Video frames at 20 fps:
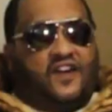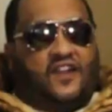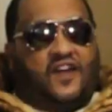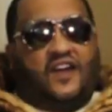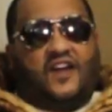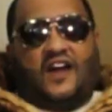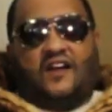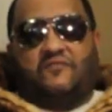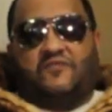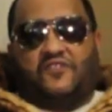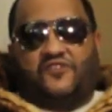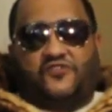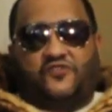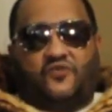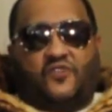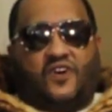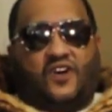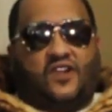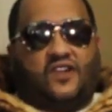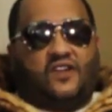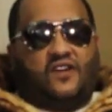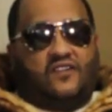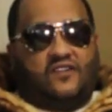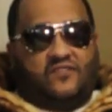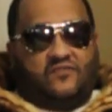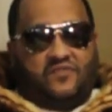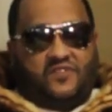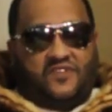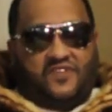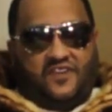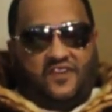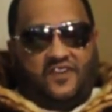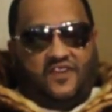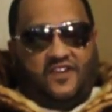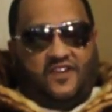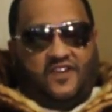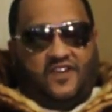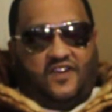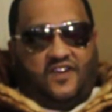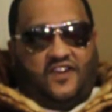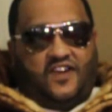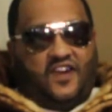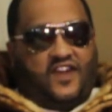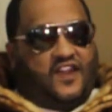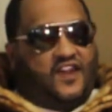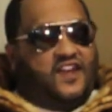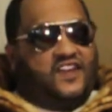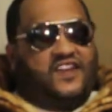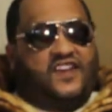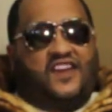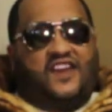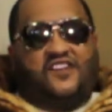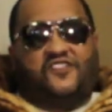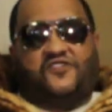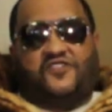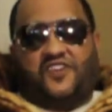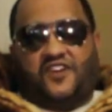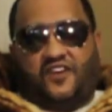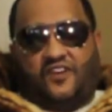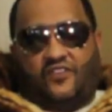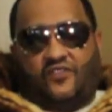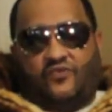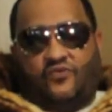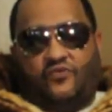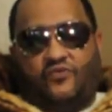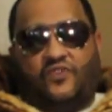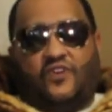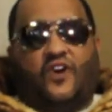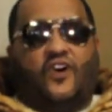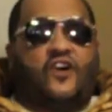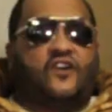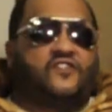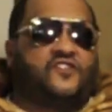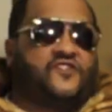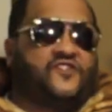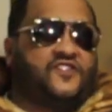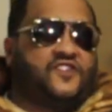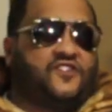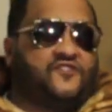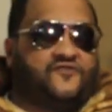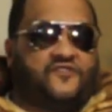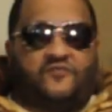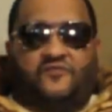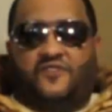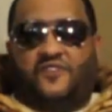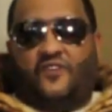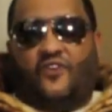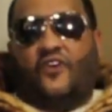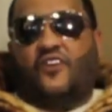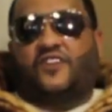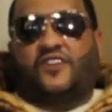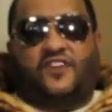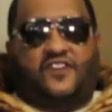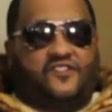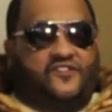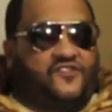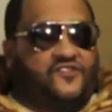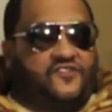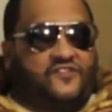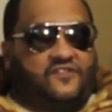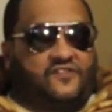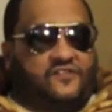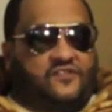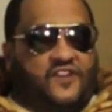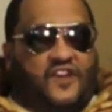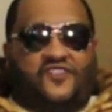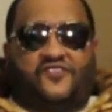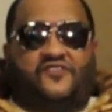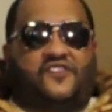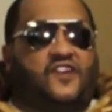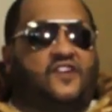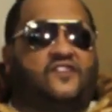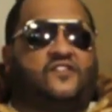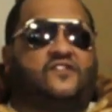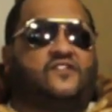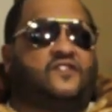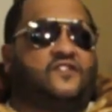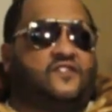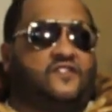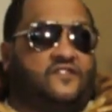When I come into a club, and I can't tell who the artist is from the audience. That's not good.